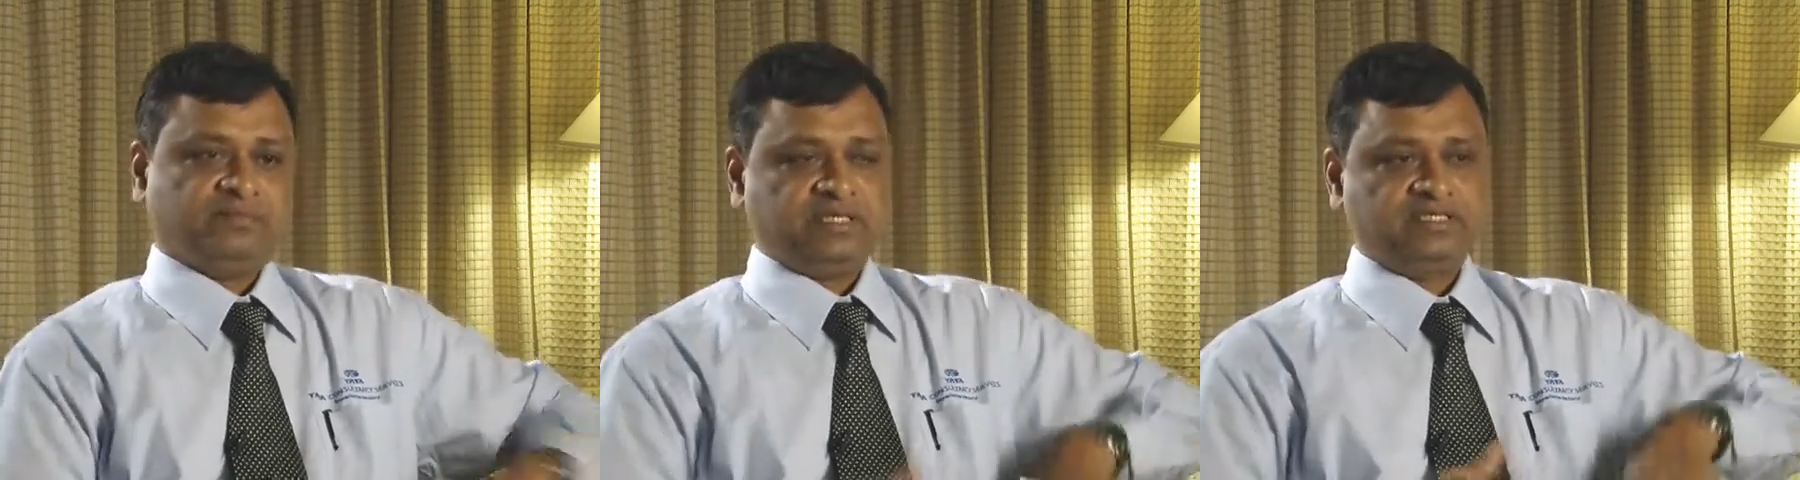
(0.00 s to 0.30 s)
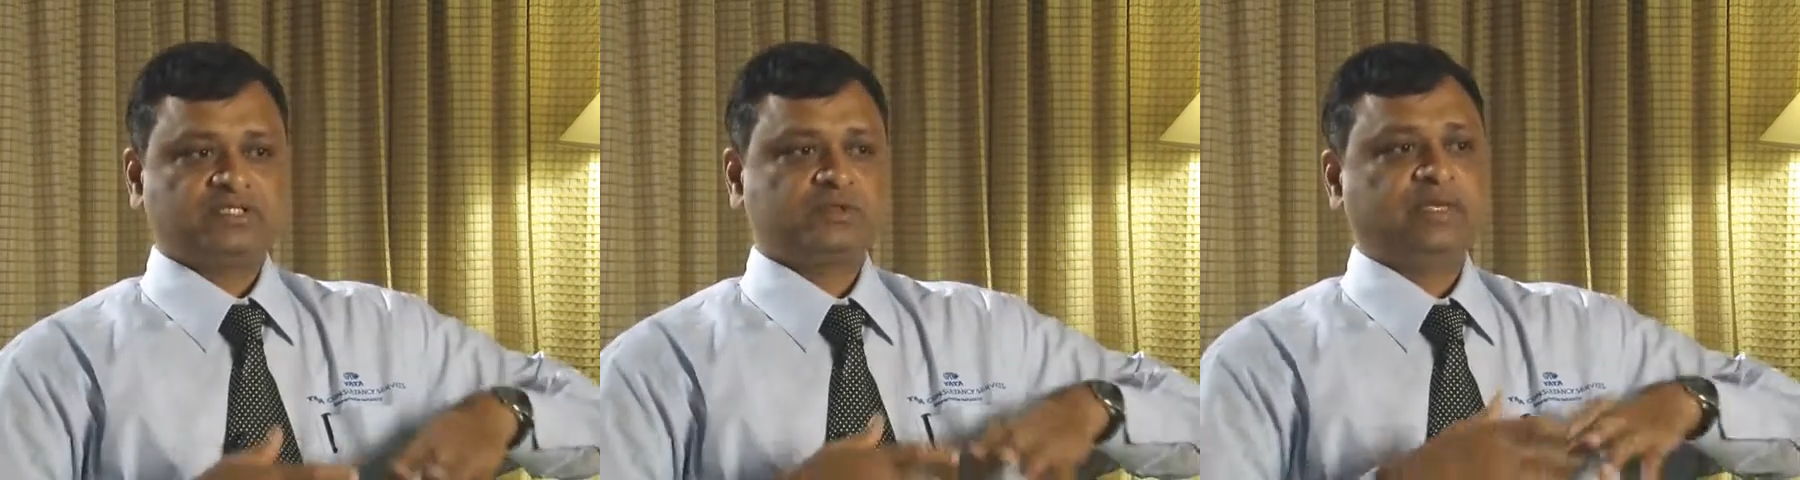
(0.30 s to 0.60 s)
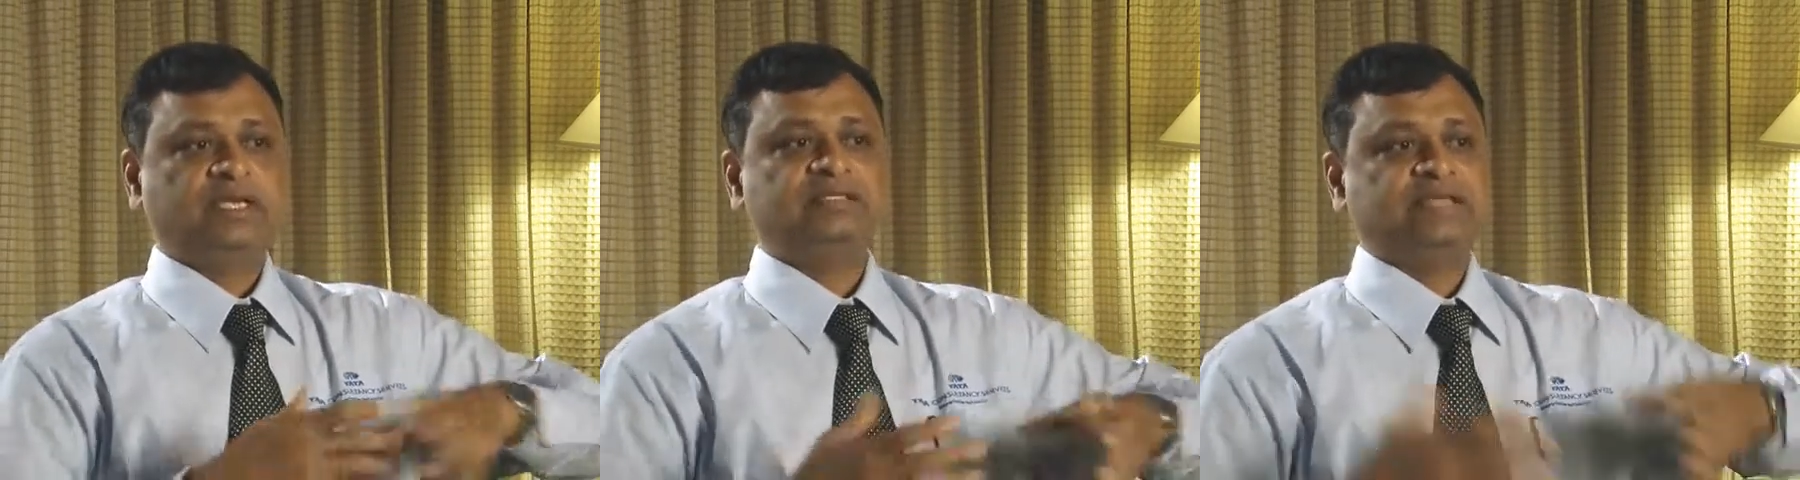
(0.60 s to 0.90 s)
They just
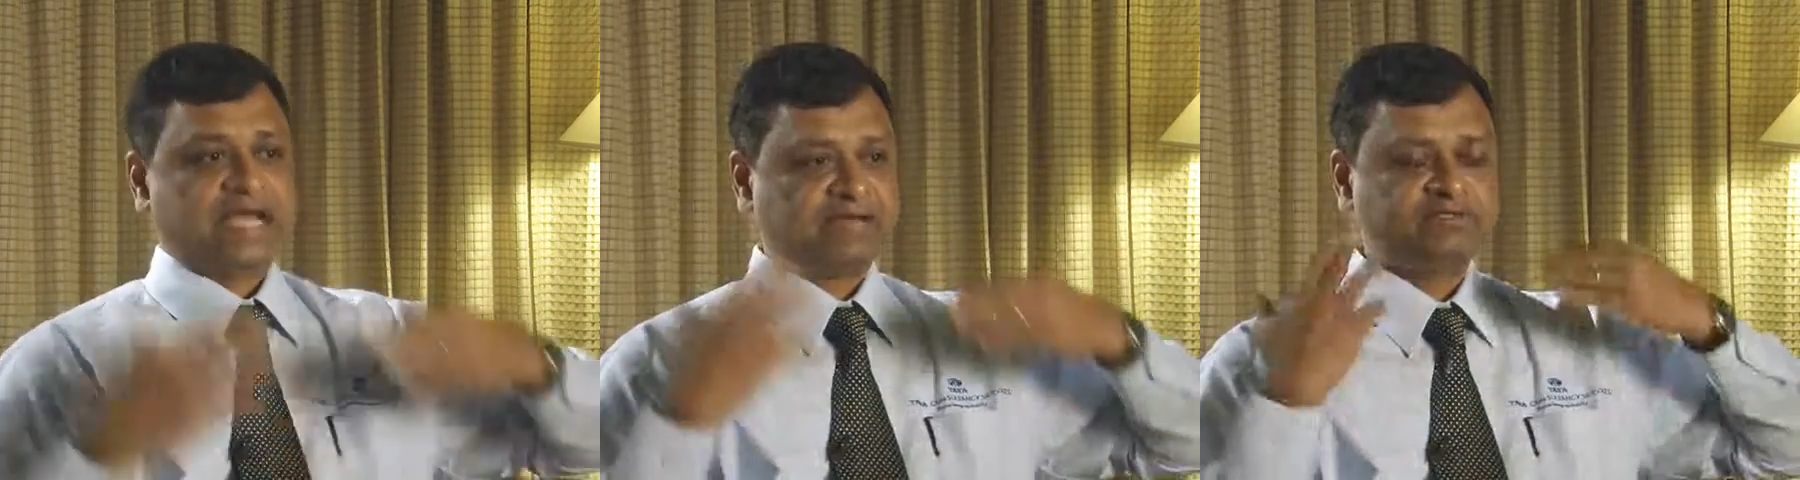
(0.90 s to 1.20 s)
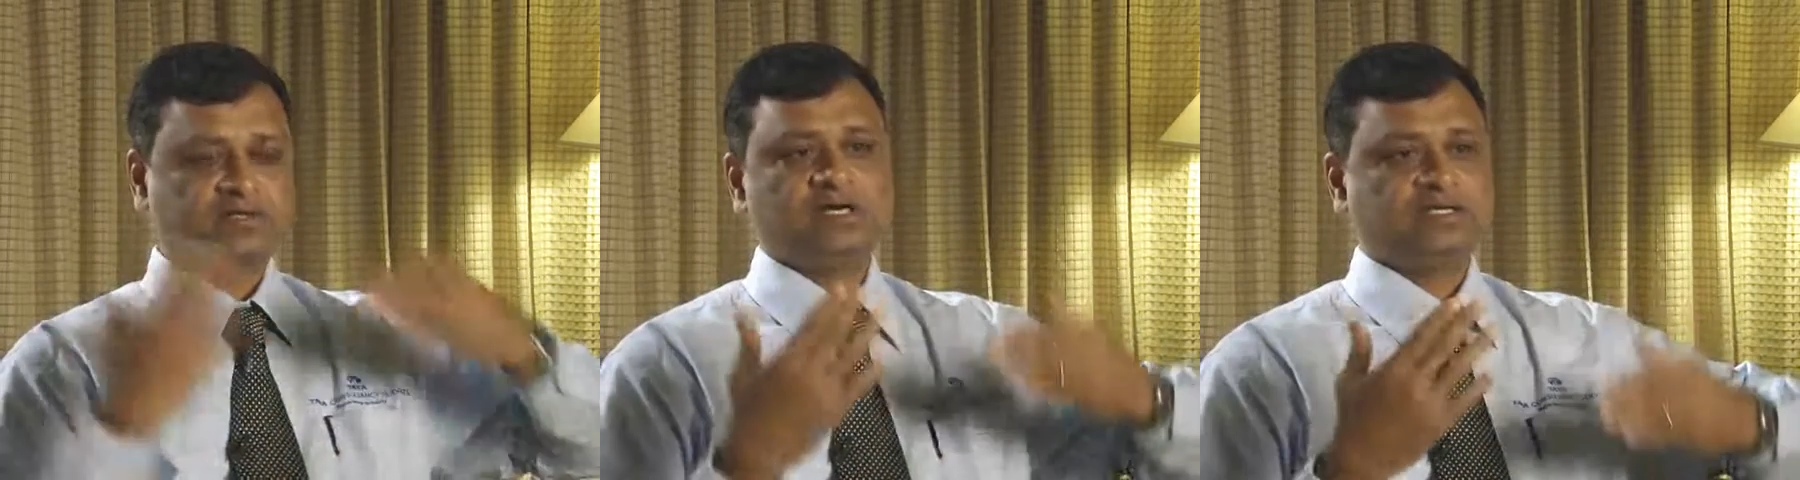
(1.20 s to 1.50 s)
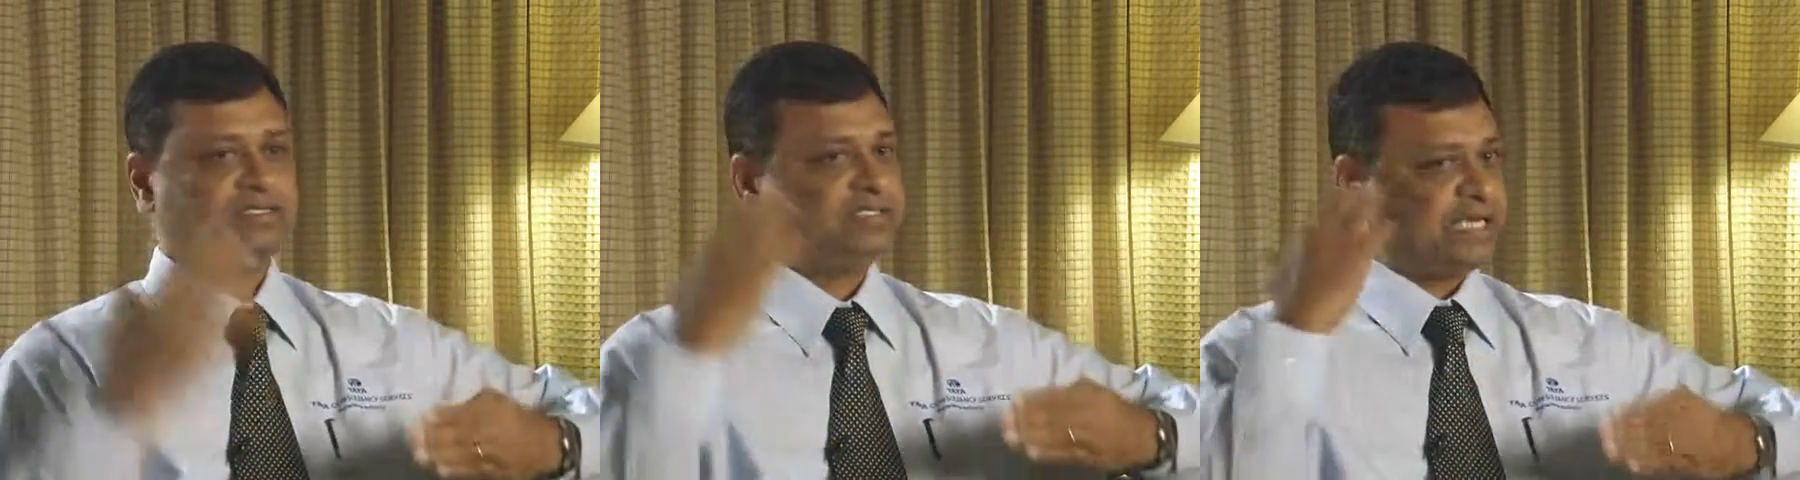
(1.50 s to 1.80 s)
quickly, they have the
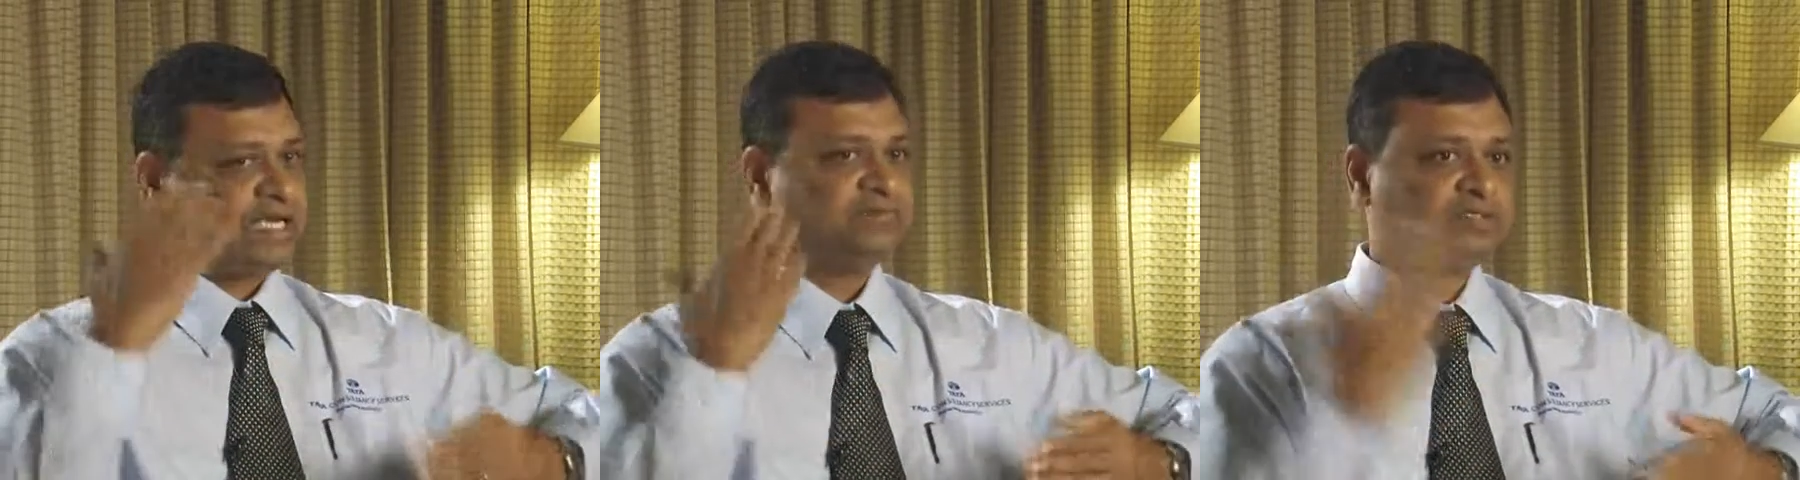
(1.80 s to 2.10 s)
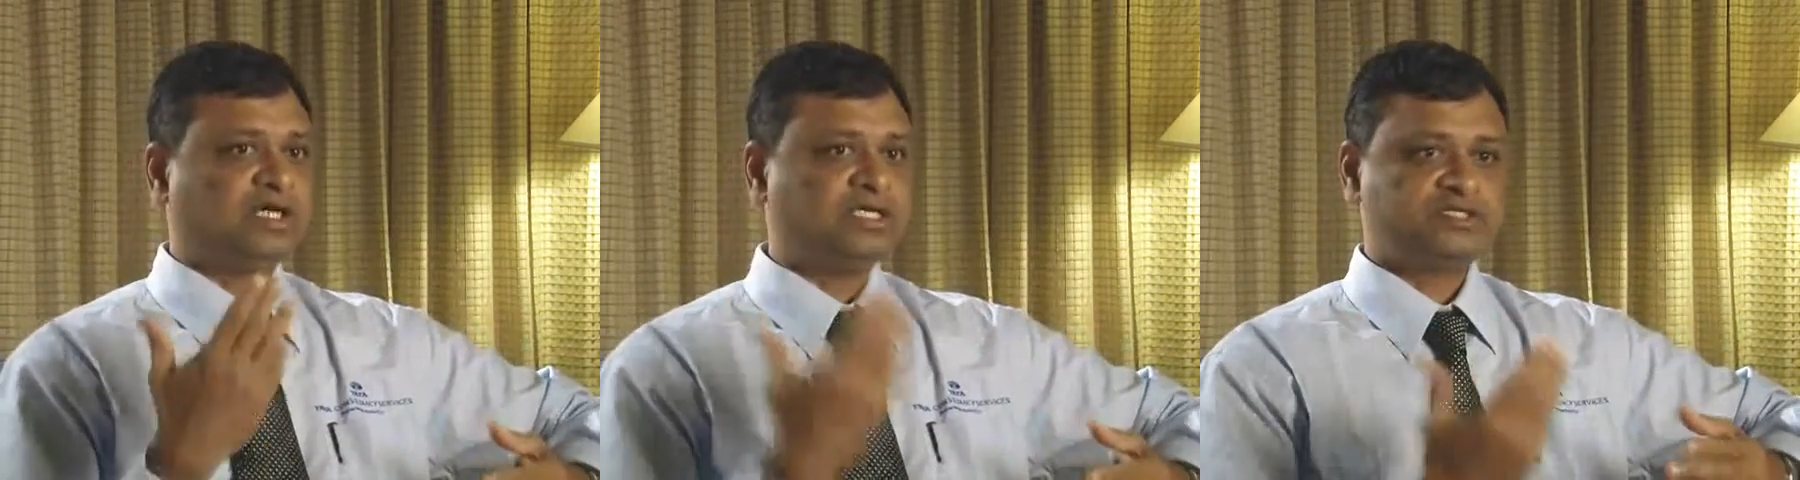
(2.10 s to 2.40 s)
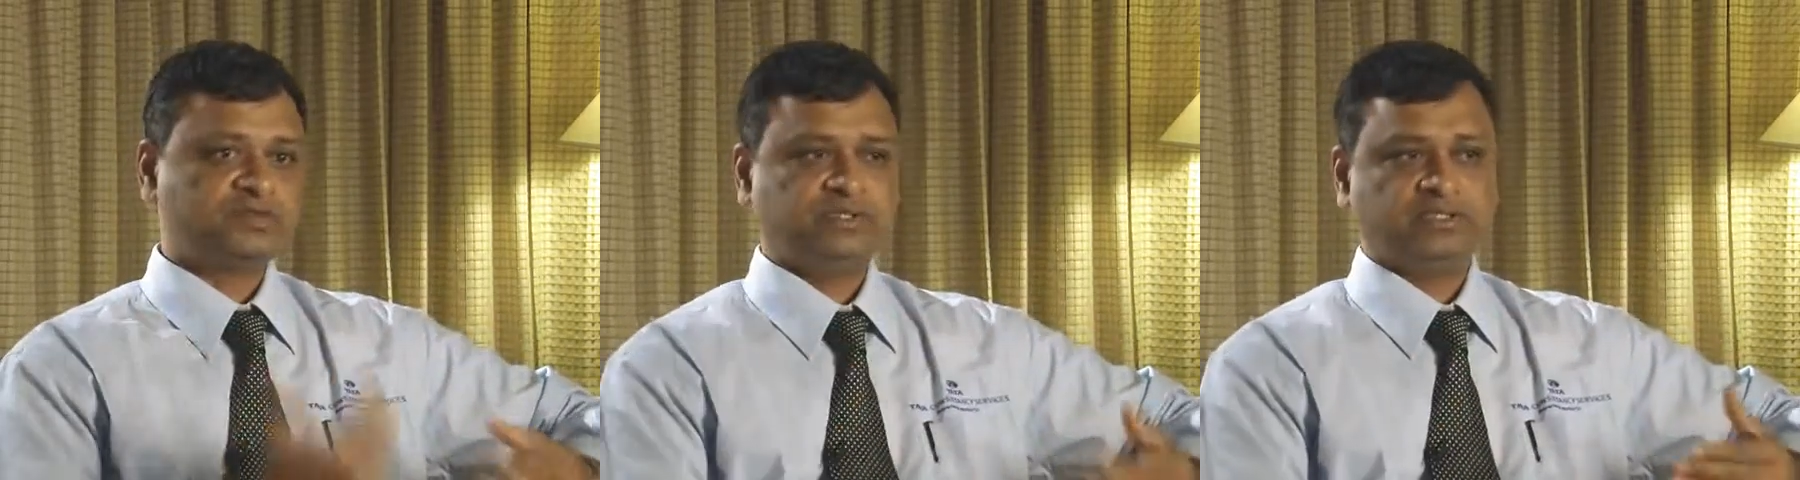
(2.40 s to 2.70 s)
content, they have the
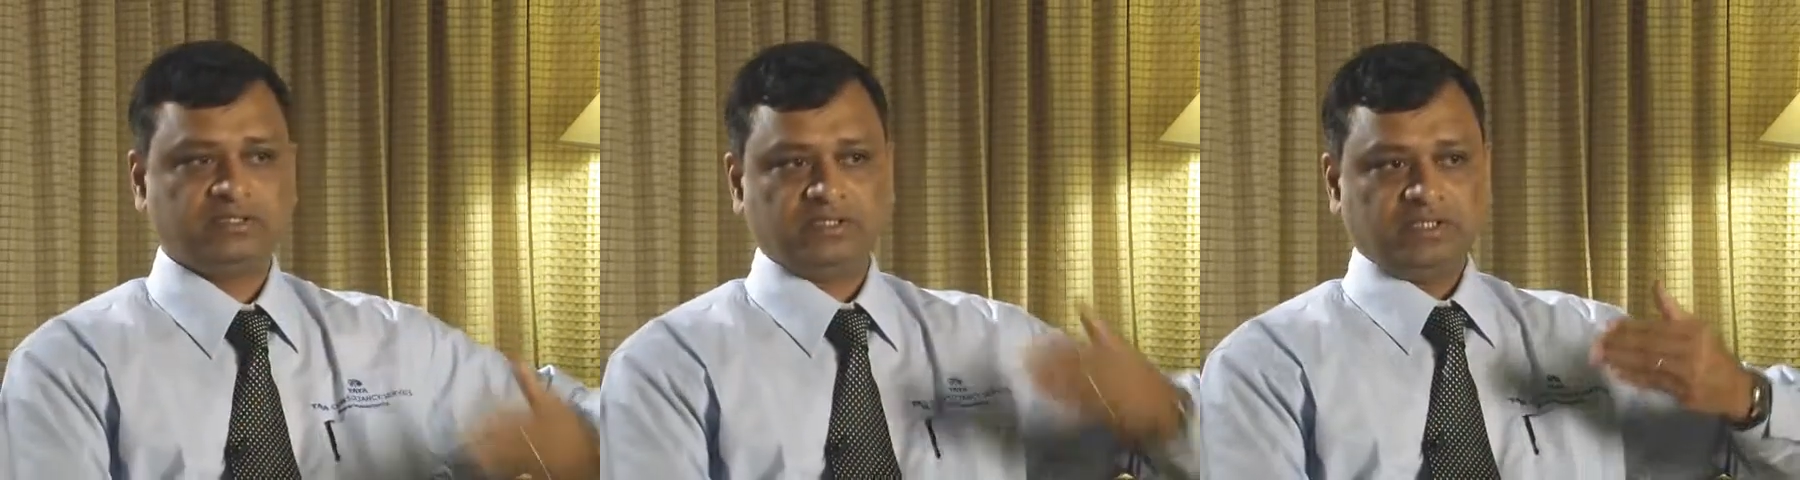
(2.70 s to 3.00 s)
knowledge within,